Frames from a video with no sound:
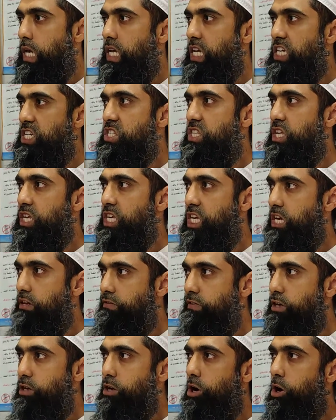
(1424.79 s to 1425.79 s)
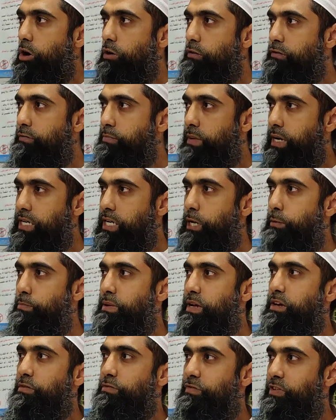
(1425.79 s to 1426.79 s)
is the giving of money
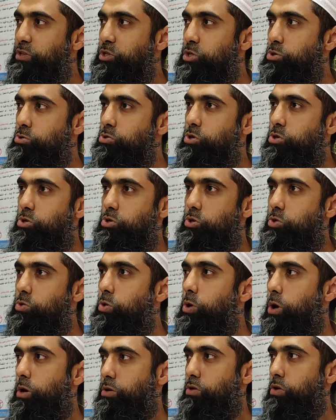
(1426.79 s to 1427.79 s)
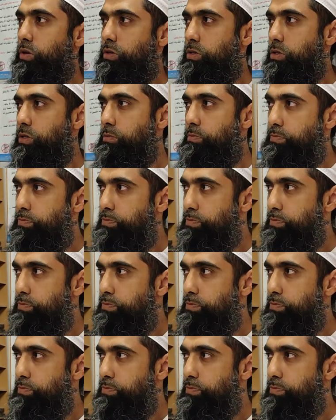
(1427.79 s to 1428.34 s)
beneficial to you or not?